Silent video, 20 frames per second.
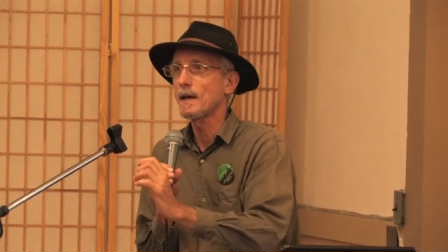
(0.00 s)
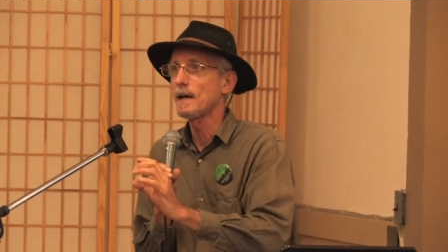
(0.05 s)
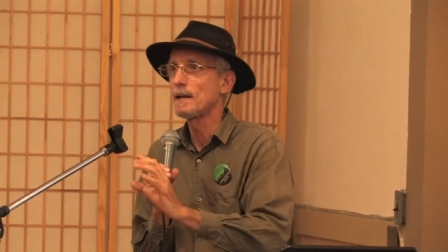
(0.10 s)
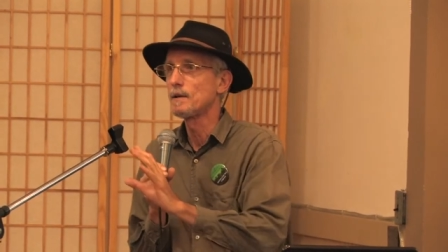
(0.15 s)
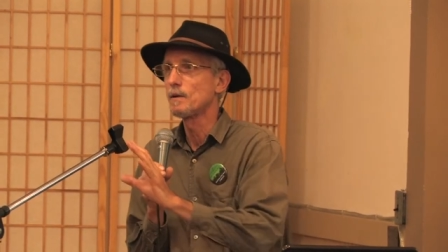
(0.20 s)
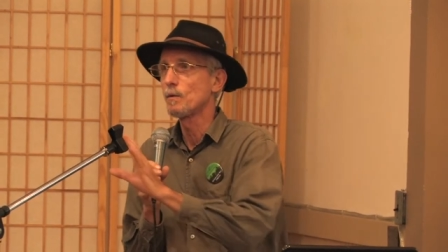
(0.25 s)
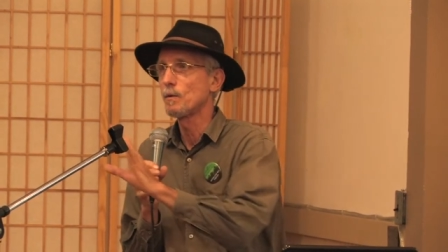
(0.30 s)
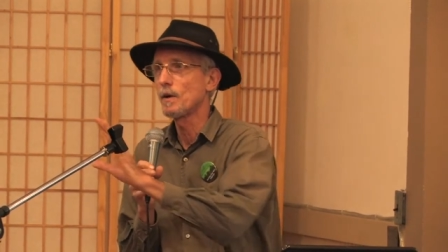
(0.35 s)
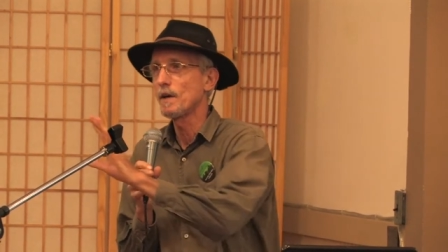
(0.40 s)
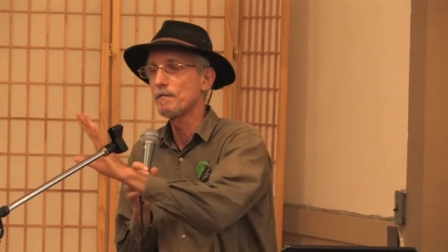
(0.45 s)
And
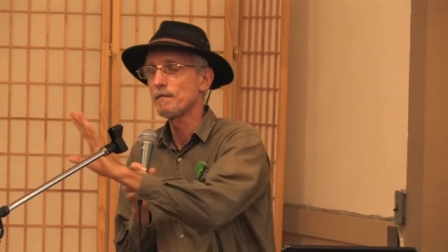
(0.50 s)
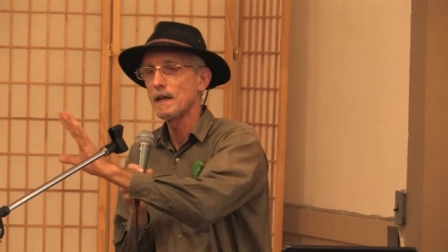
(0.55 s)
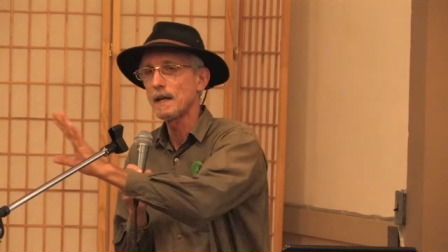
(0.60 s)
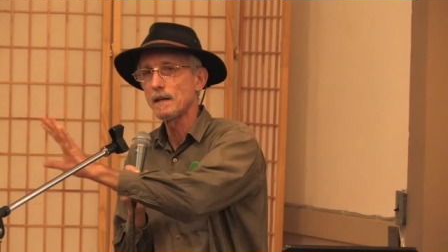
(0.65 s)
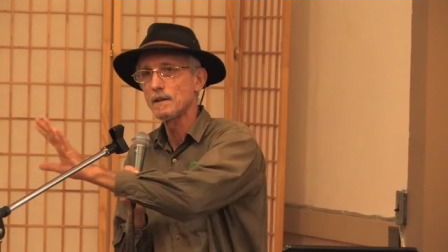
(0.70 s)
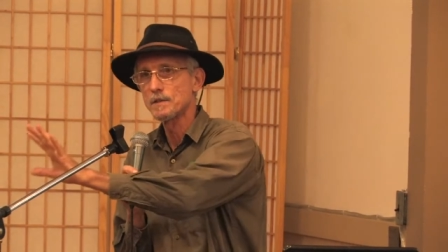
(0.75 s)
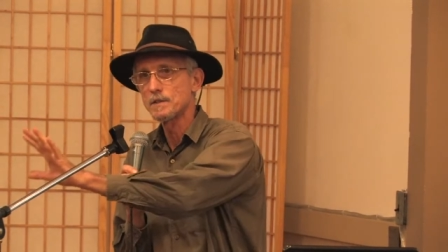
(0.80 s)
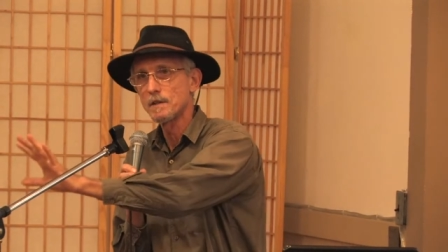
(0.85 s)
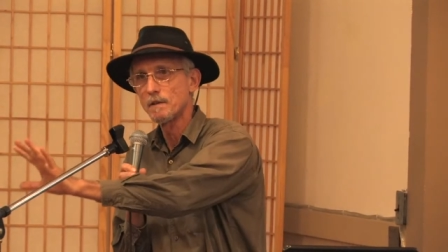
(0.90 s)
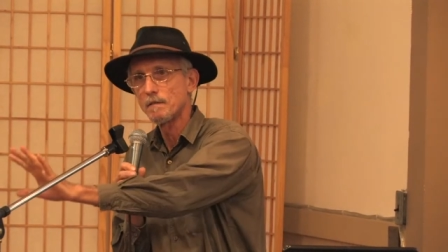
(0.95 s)
if they
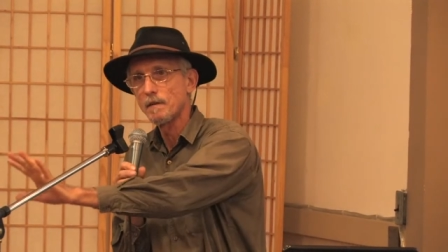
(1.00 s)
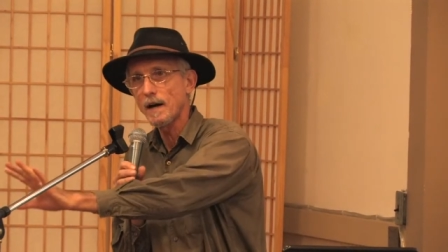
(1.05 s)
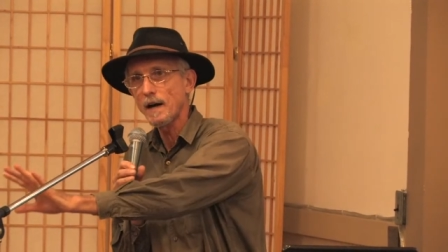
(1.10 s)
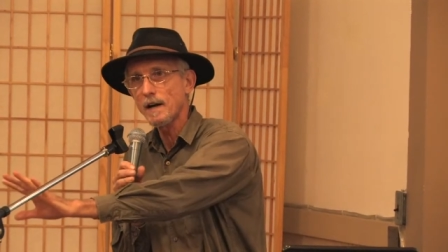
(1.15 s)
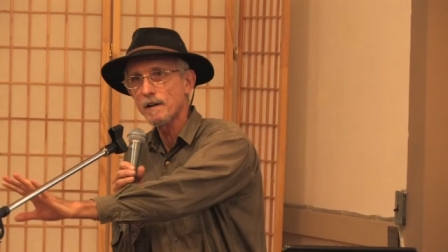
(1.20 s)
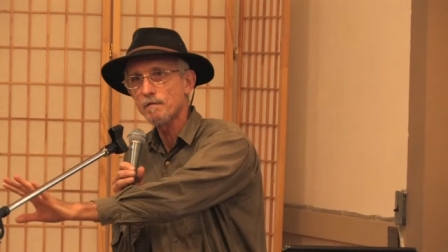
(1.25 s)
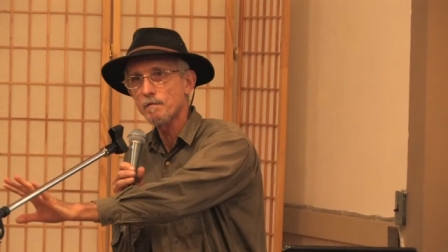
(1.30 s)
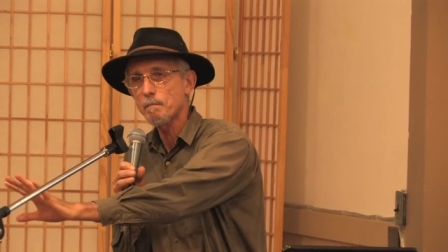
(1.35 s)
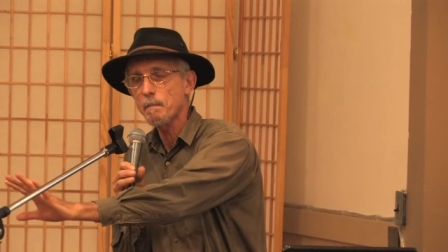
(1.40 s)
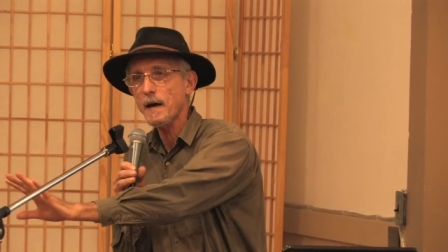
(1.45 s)
can
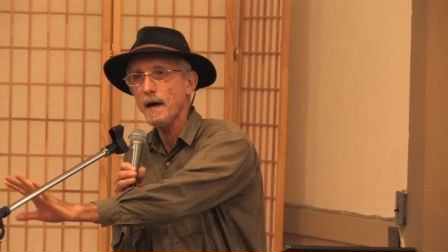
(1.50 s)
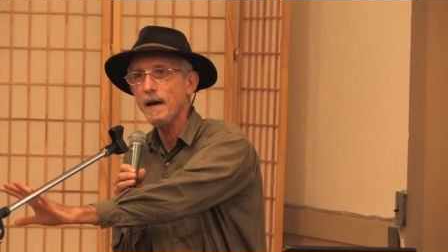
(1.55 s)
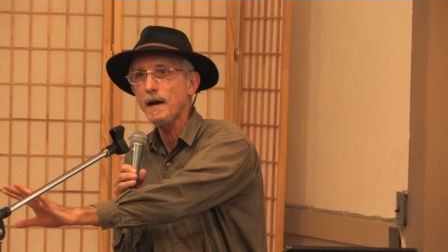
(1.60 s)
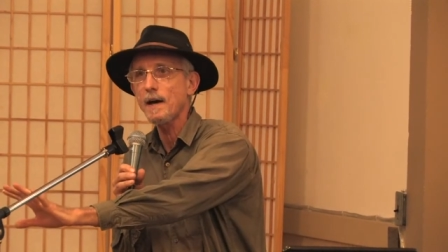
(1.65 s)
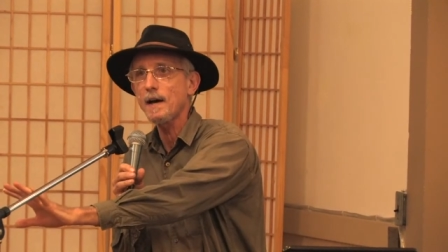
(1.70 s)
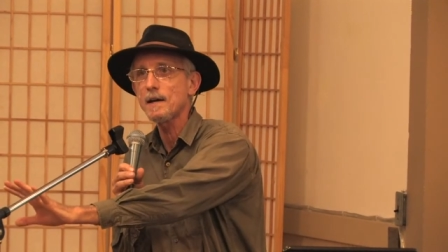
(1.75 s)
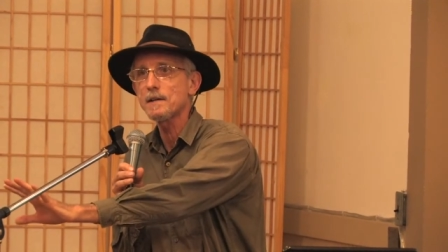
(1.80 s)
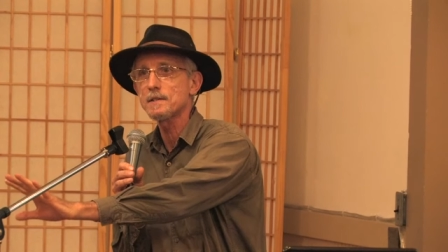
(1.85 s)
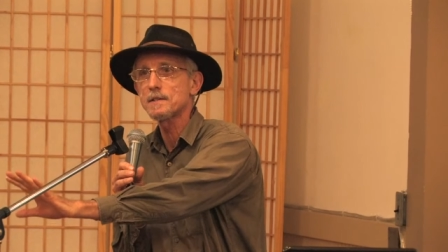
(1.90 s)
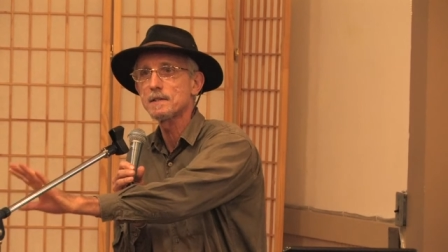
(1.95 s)
survive
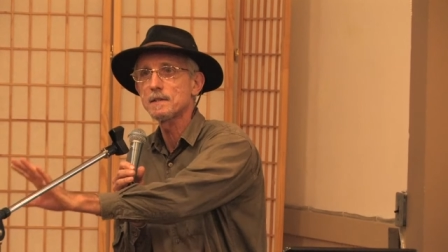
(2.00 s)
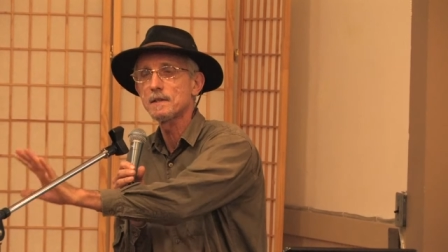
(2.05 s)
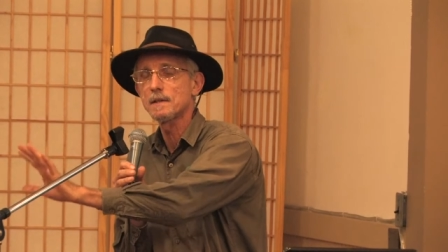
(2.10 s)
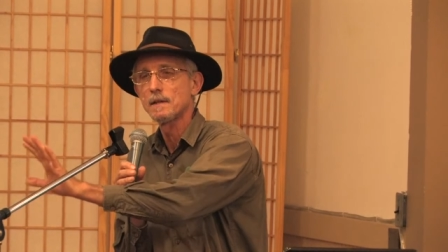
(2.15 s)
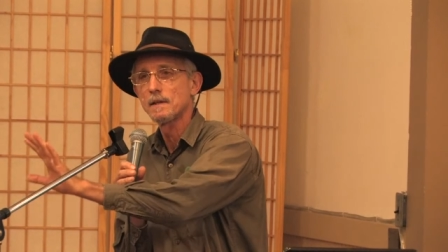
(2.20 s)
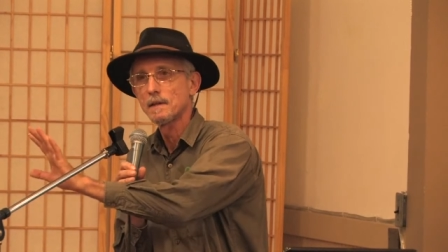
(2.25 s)
past